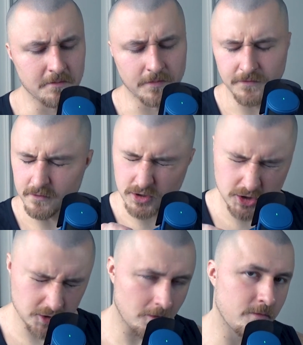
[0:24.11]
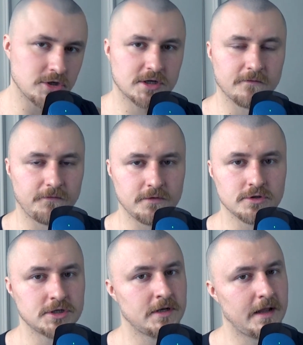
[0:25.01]
but there's so much
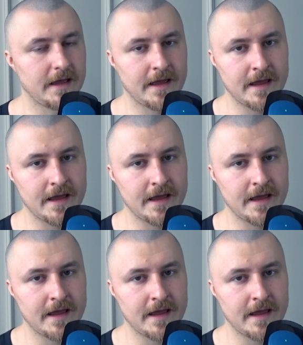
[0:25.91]
confusion,